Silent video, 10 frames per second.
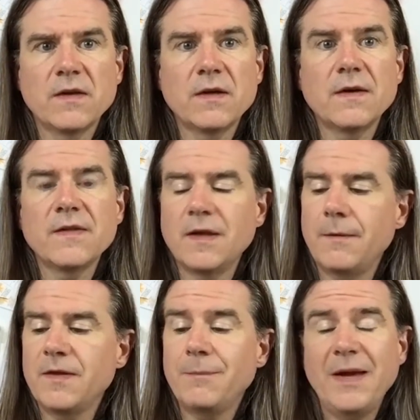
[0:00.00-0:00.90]

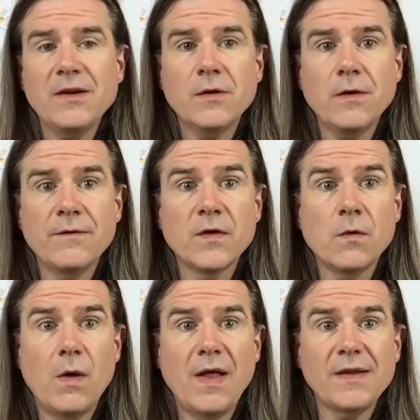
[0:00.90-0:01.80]
The better of the
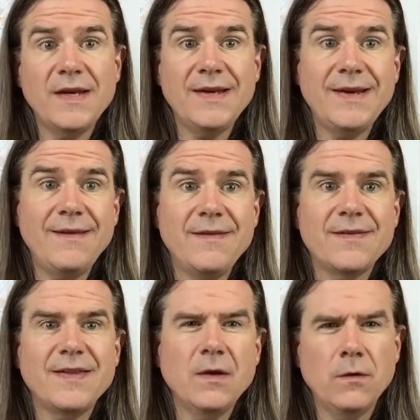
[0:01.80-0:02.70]
quality it
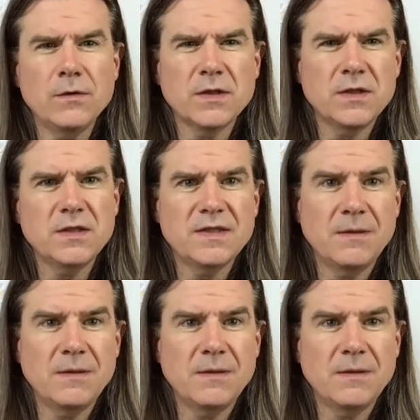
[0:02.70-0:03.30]
is, the older,